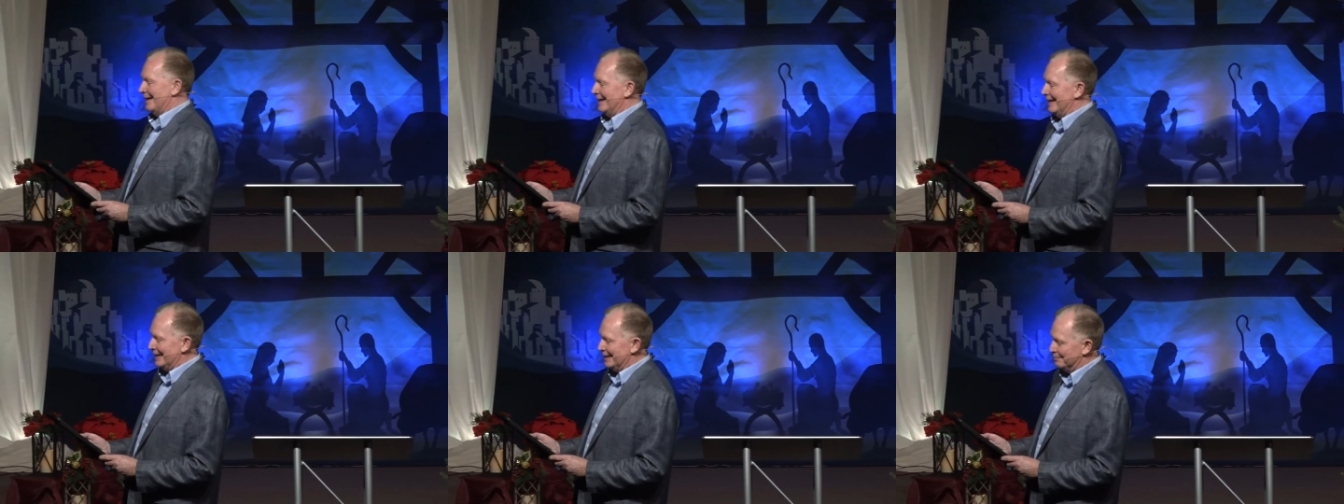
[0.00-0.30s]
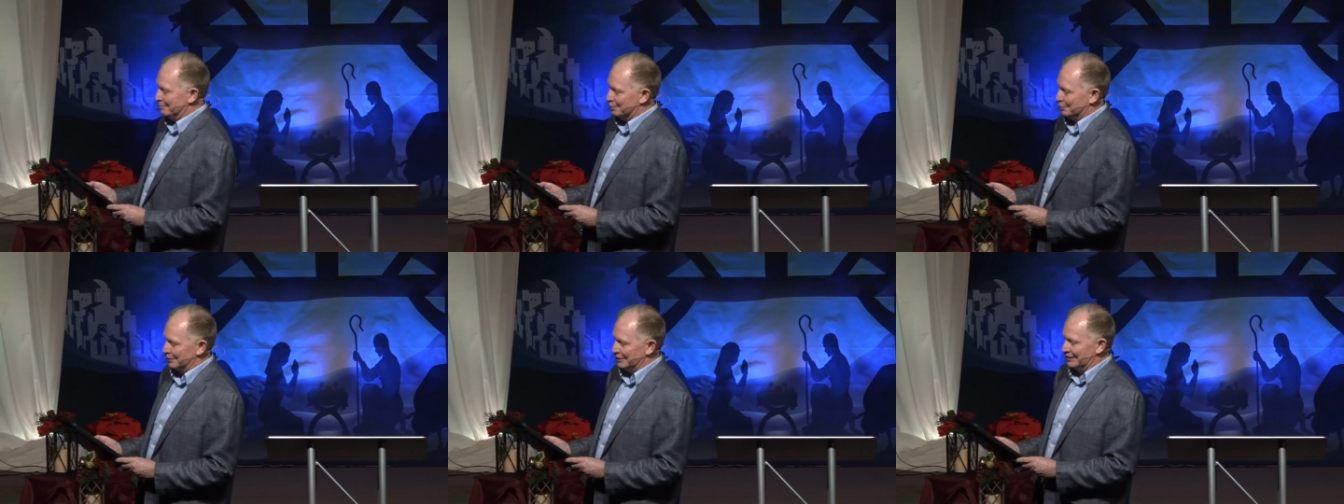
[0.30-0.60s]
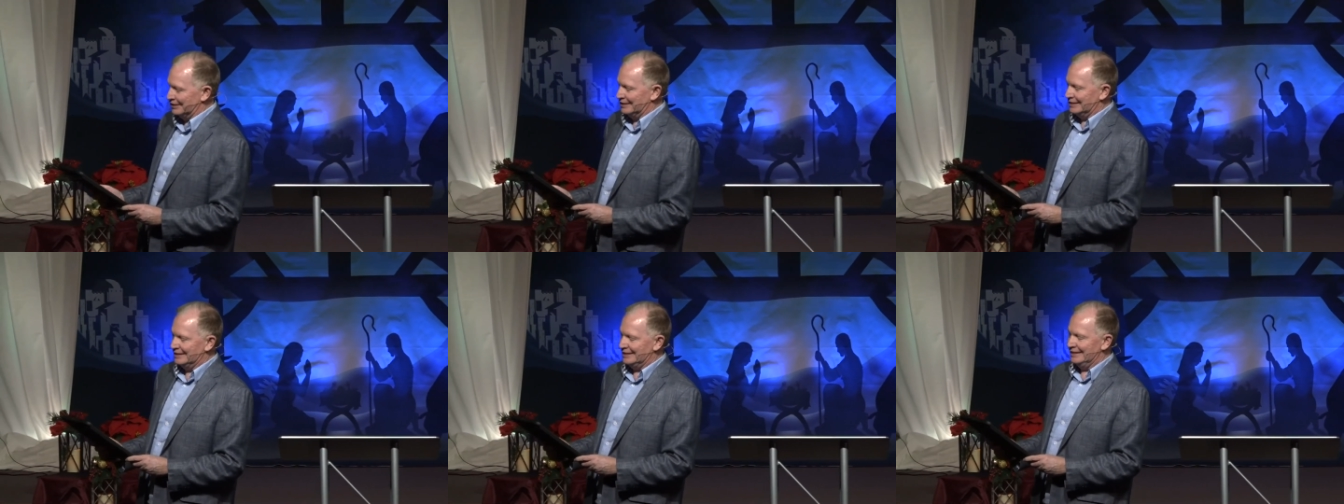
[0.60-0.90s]
it
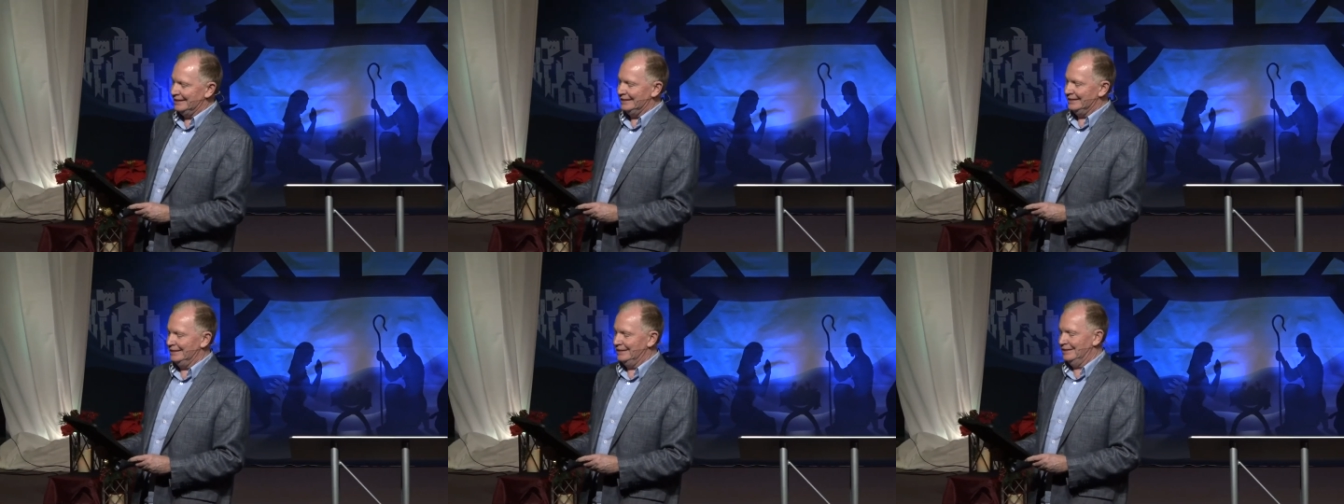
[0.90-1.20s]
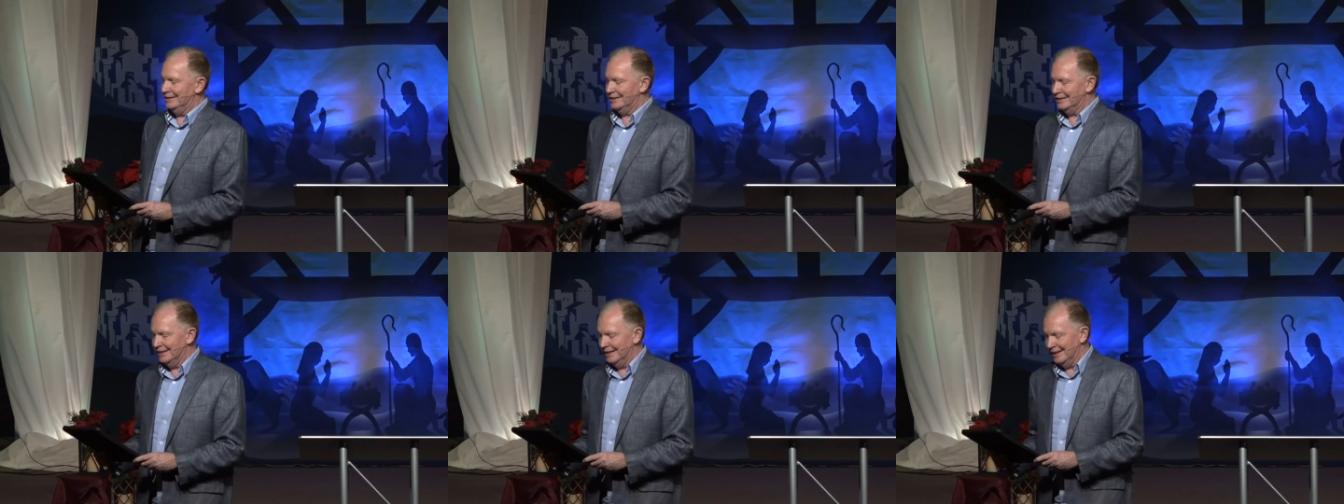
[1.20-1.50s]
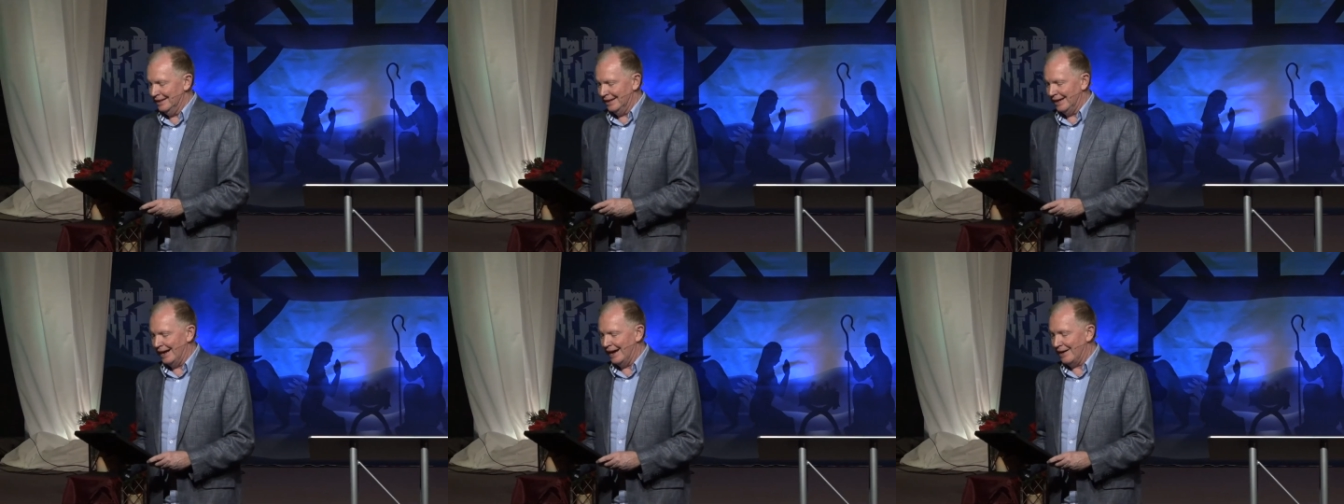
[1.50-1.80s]
precedes
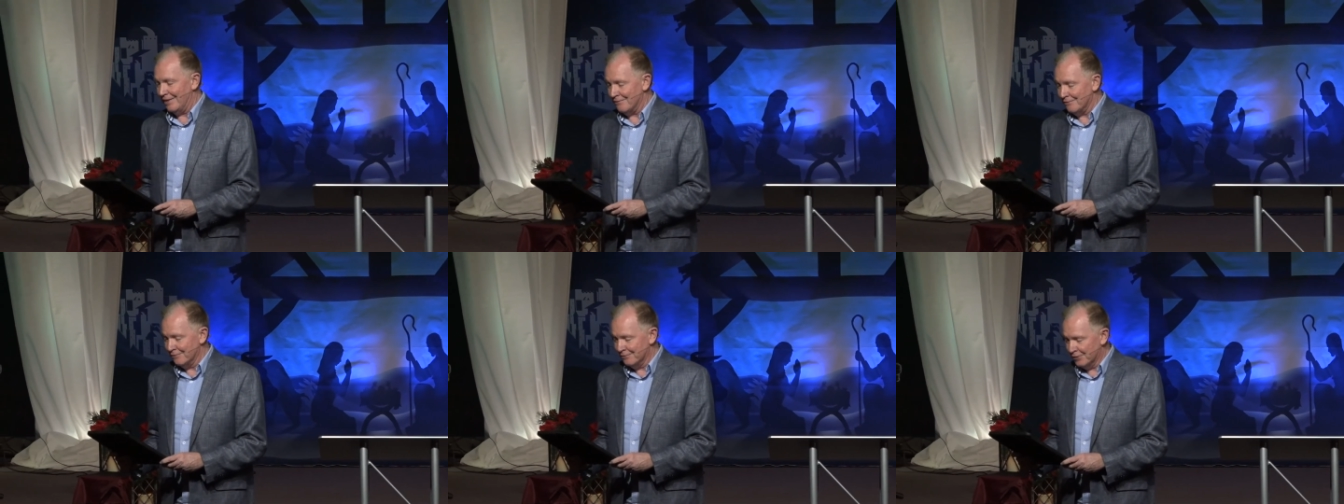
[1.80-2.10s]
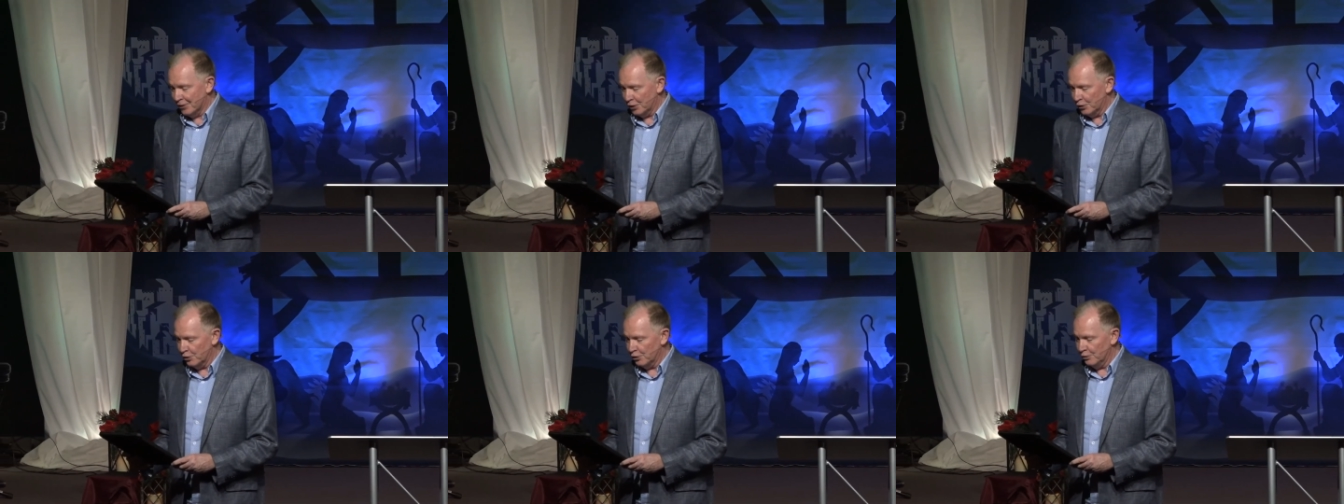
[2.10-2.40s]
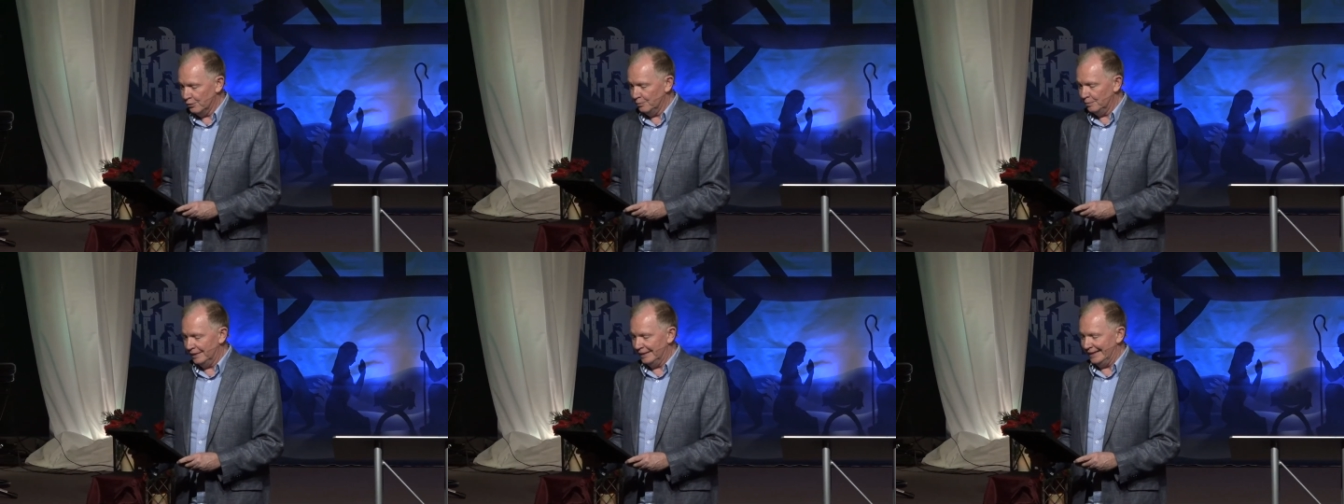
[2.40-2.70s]
a
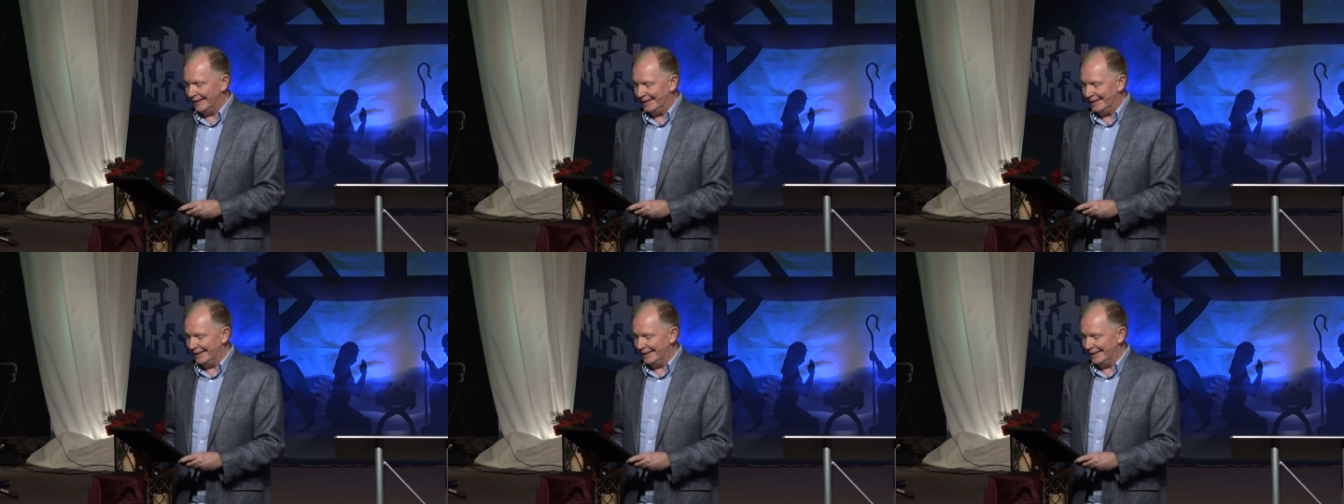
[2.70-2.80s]
verb.